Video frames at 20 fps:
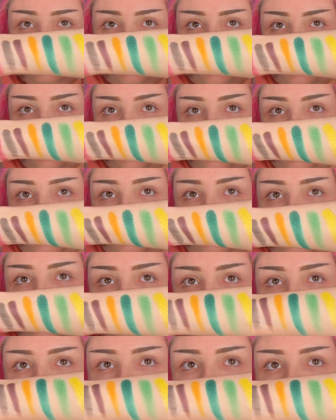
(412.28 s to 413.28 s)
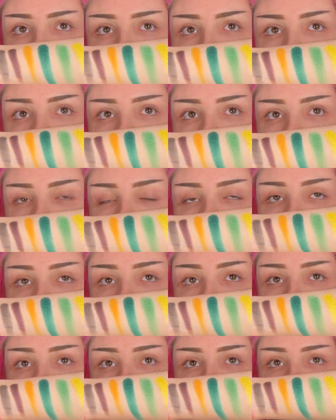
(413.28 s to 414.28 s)
I can't wait to use them. I
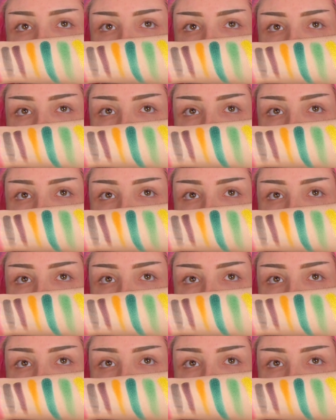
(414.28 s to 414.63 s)
really love to